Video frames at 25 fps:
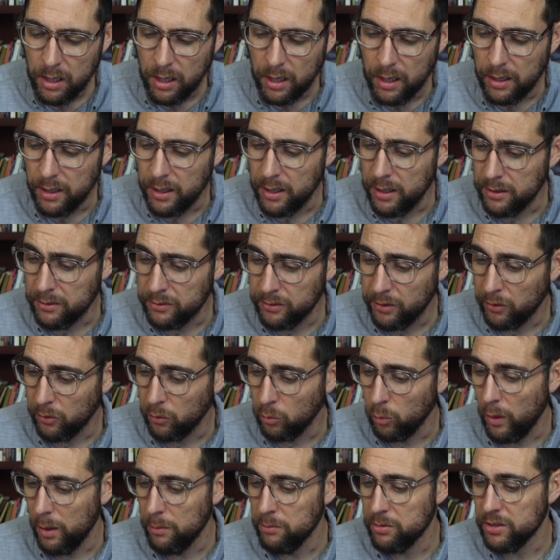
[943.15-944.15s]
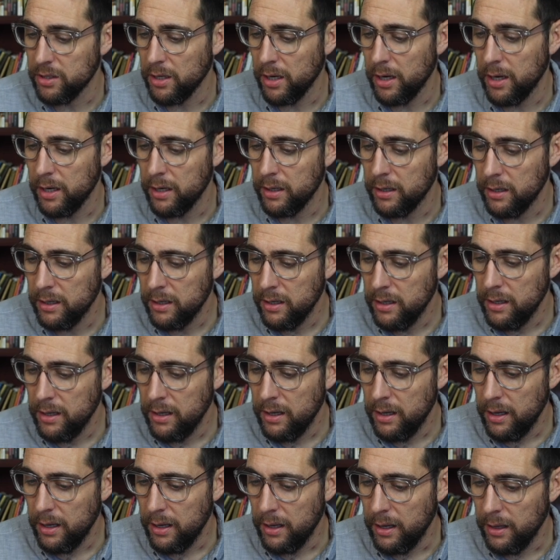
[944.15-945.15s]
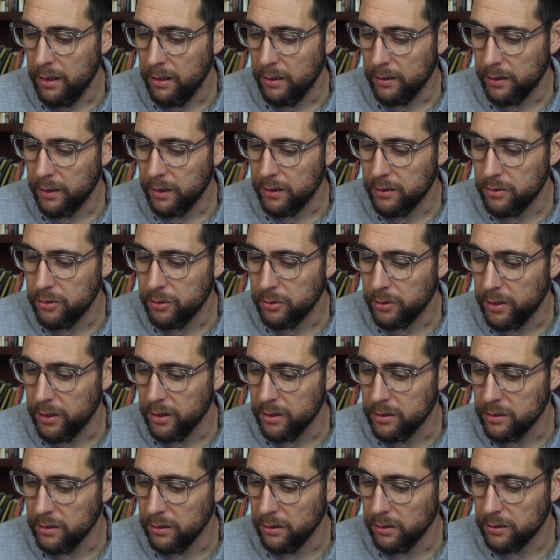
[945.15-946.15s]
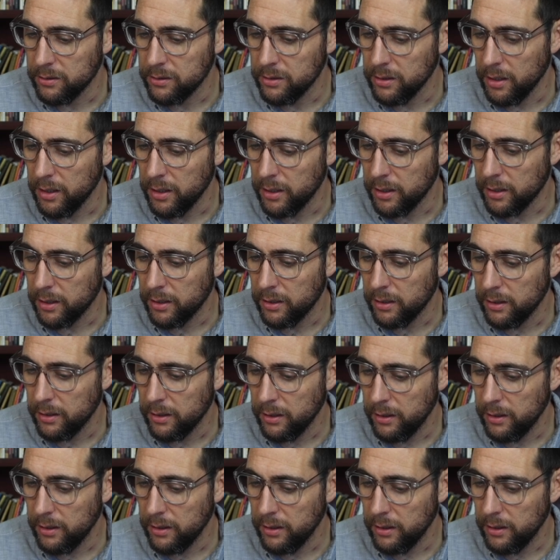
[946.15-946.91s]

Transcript: uh, his, his website. Uh, got two kids, it looks like.